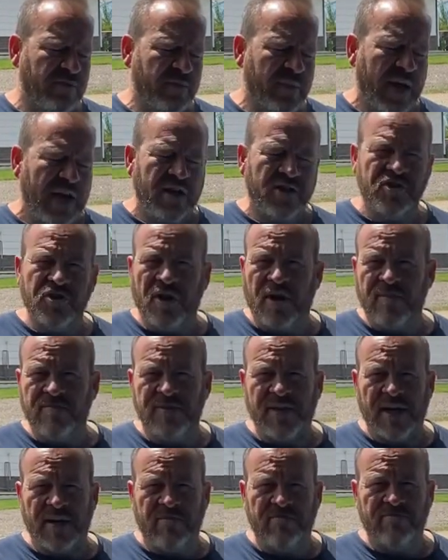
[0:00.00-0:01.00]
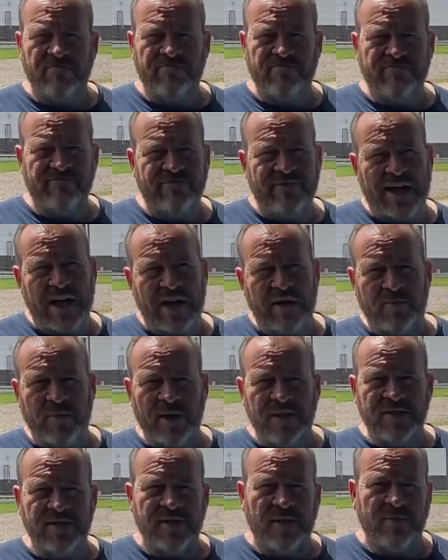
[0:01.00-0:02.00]
paint jobs that might have
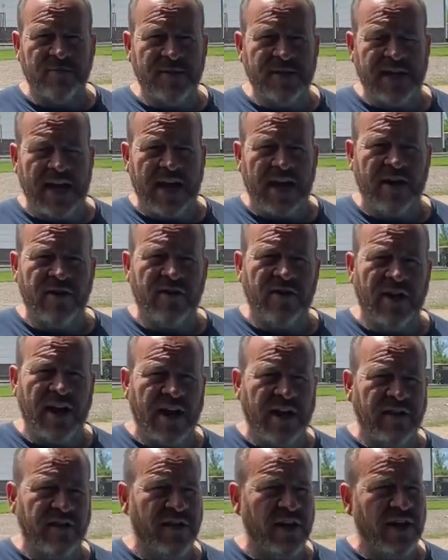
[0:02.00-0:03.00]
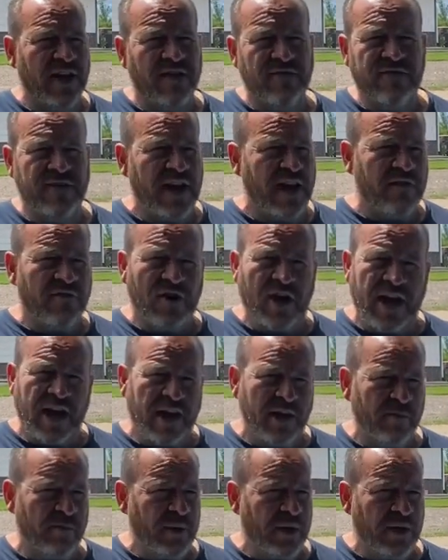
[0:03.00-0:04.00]
been substandard, anything. I've never had
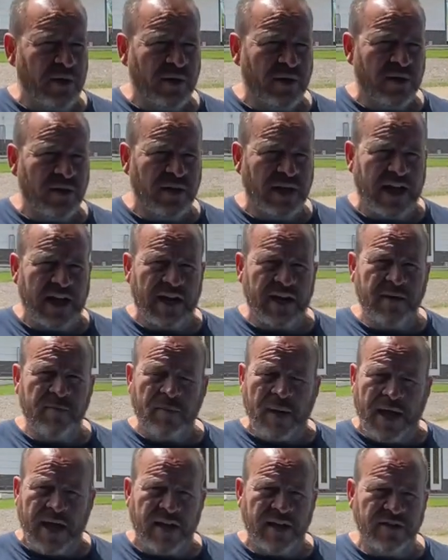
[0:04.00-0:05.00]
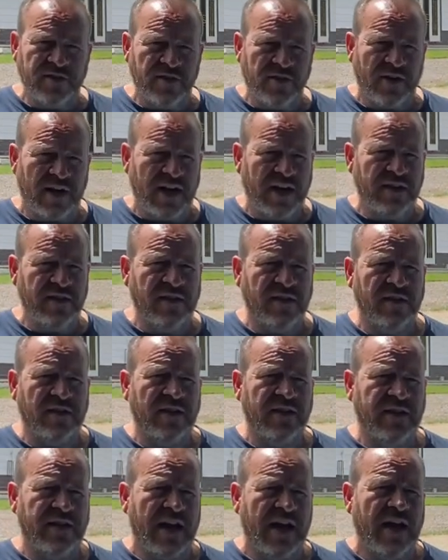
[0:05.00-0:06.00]
it peel any paint or anything
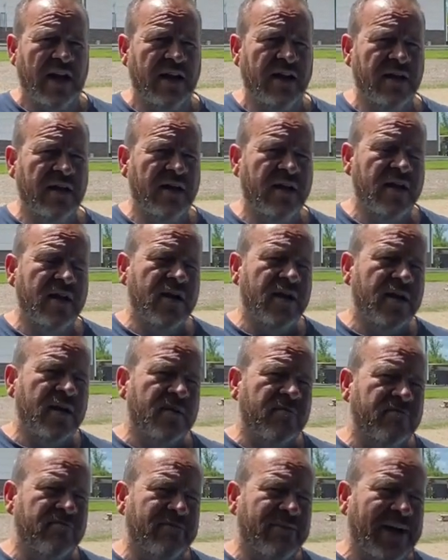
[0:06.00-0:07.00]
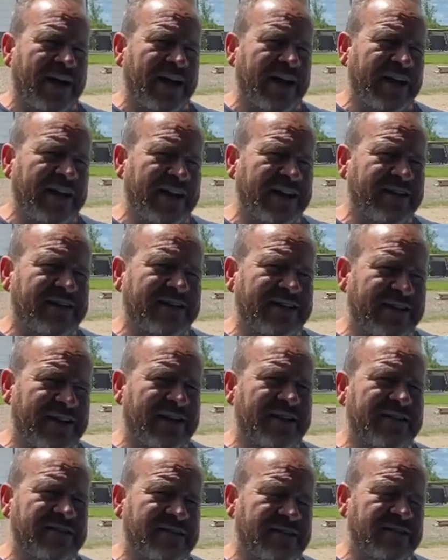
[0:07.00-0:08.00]
like that. But it
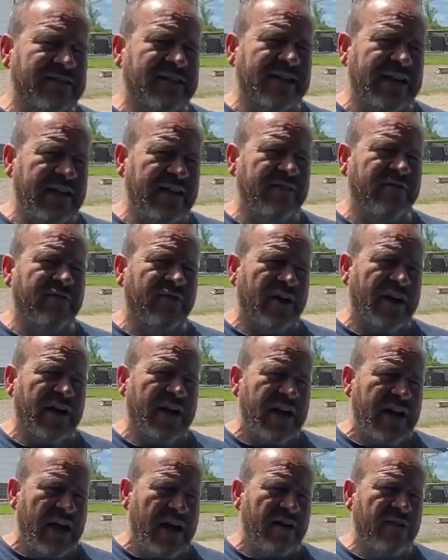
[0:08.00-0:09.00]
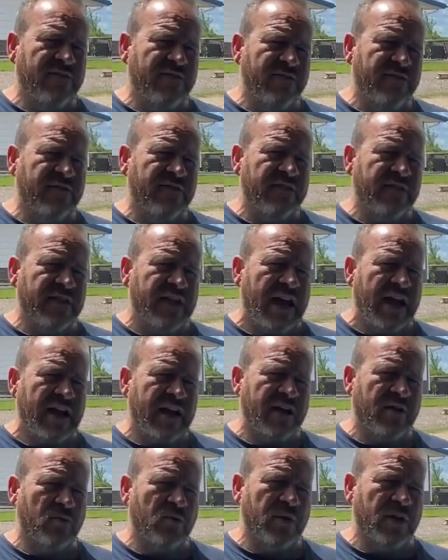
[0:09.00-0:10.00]
does leave enough that
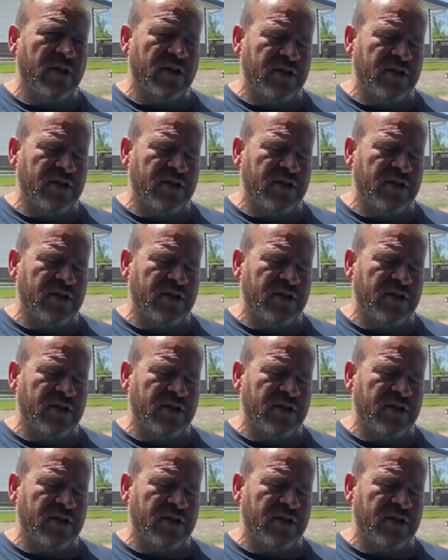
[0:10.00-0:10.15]
it will